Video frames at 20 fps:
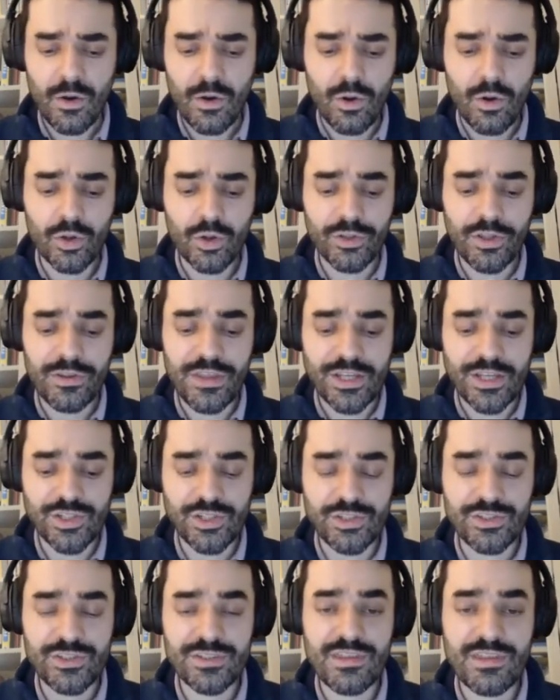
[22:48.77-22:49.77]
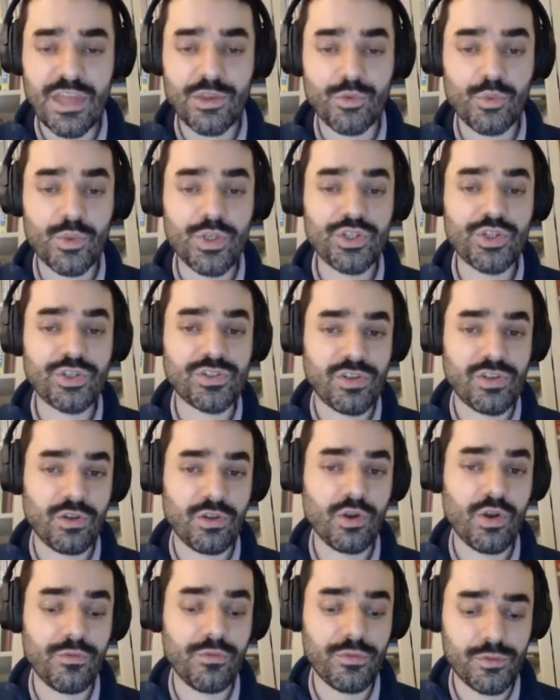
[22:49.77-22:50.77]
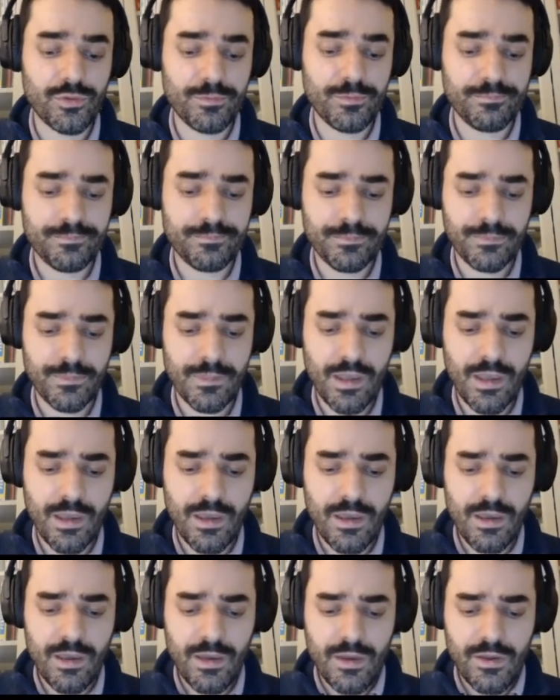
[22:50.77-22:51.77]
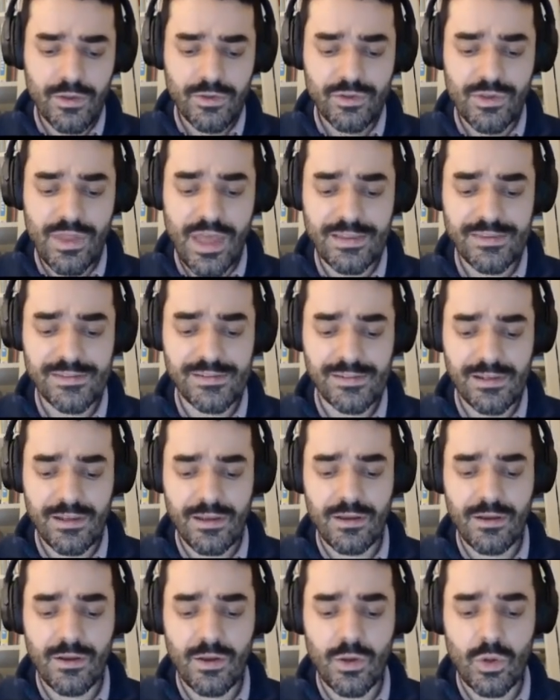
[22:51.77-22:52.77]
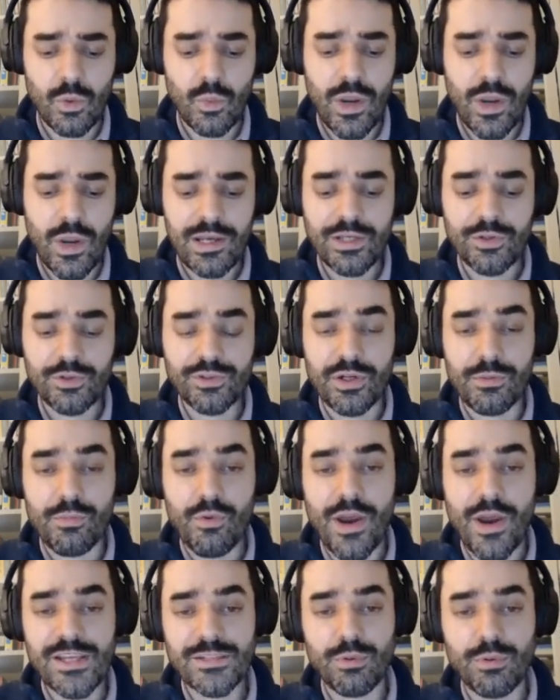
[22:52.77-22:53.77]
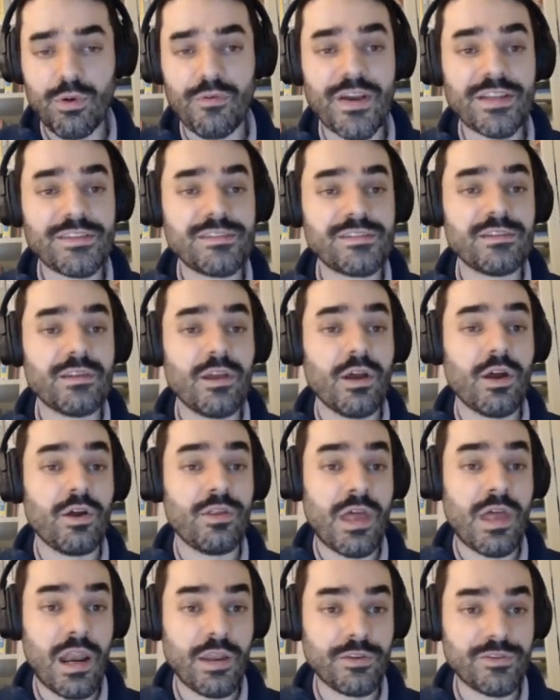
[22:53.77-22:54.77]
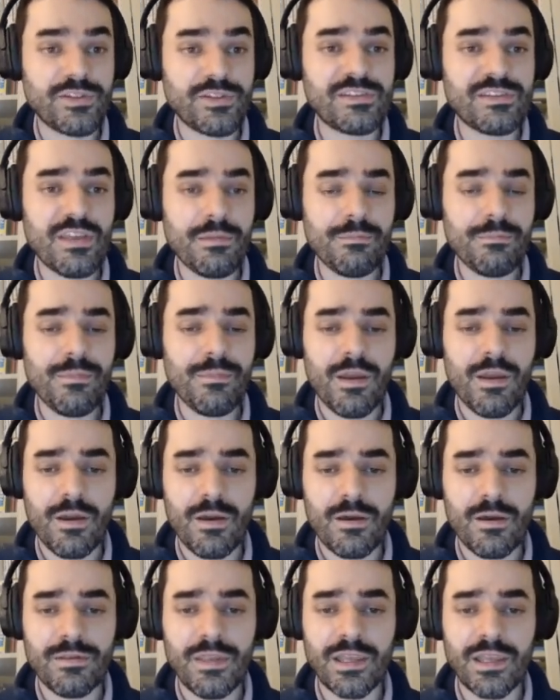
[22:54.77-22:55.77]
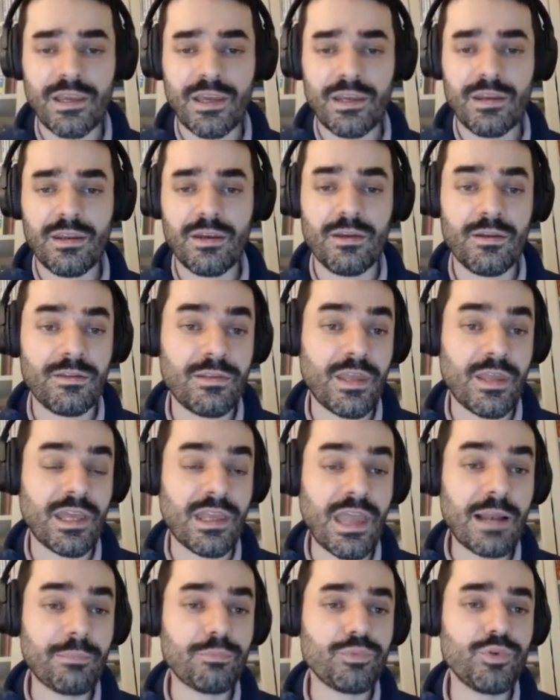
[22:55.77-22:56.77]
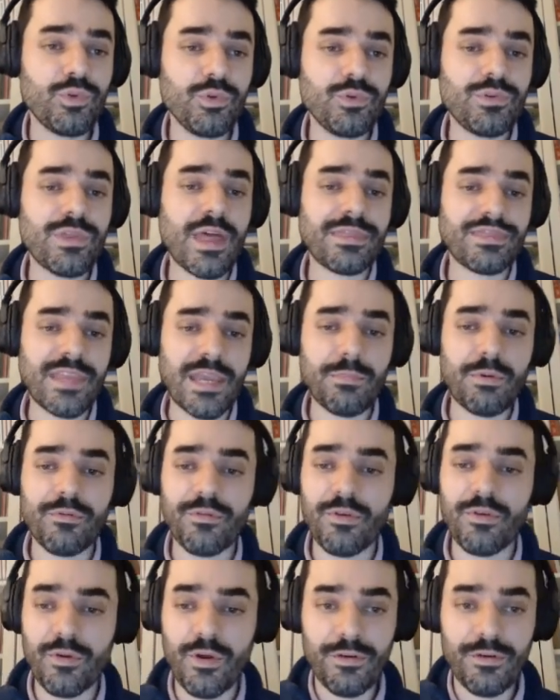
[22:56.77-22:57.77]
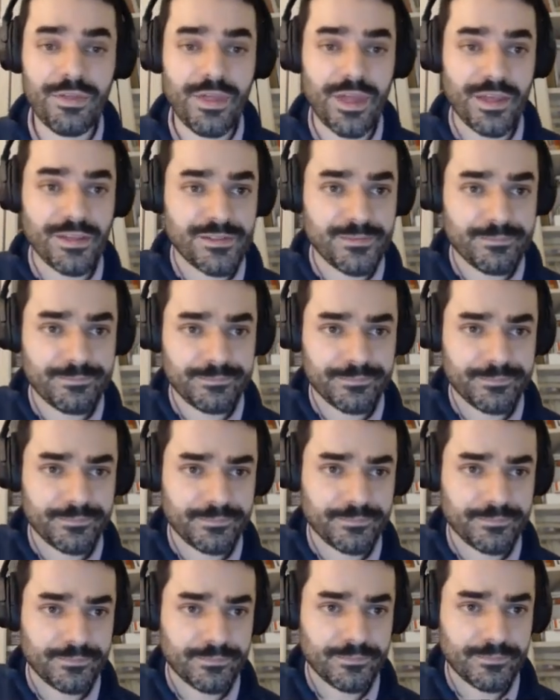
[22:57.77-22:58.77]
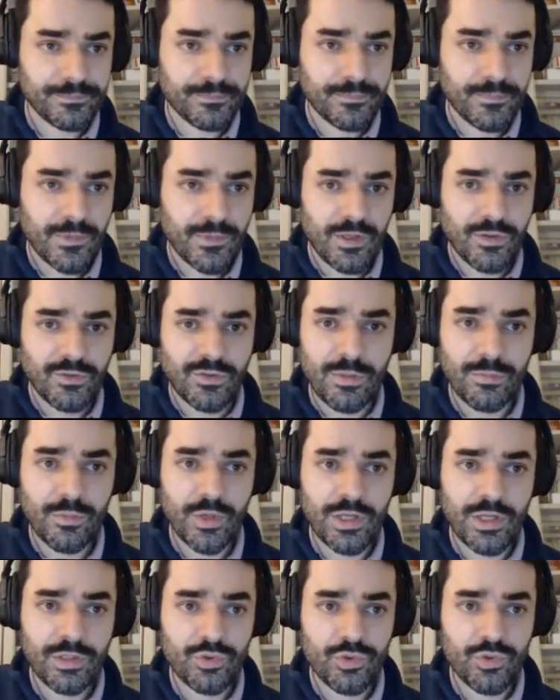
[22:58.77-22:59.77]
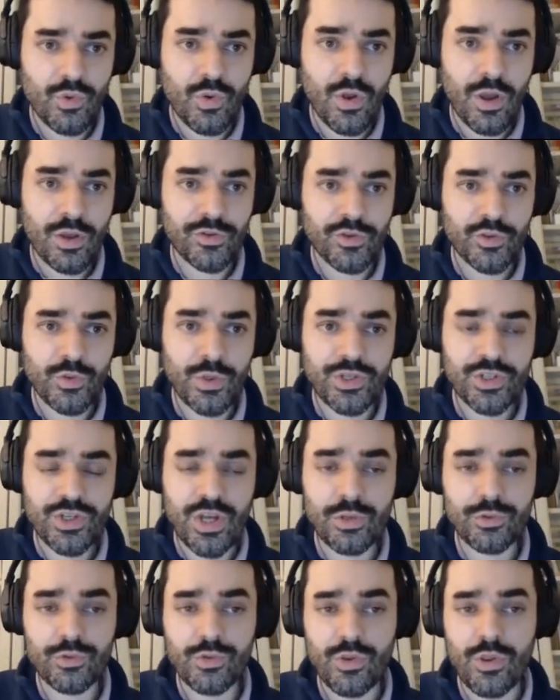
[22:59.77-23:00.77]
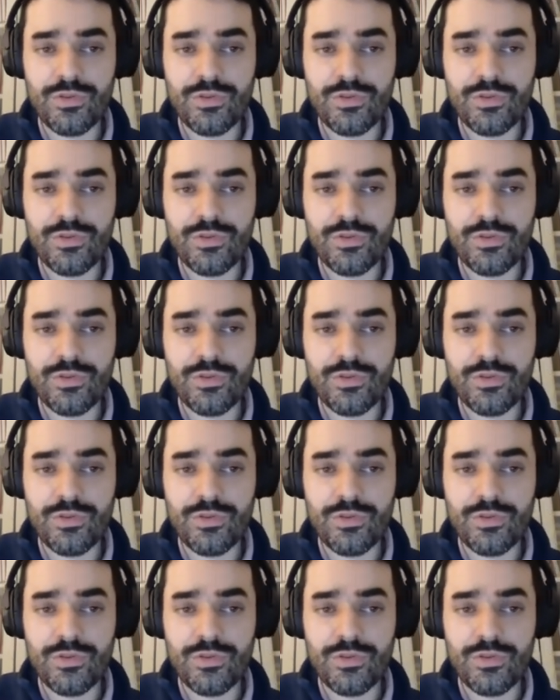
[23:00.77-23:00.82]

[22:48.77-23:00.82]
or transactions that we just uncovered? So that's where Linkurious Enterprise provides an alert system that can help do that type of things. So I'm going to switch now to the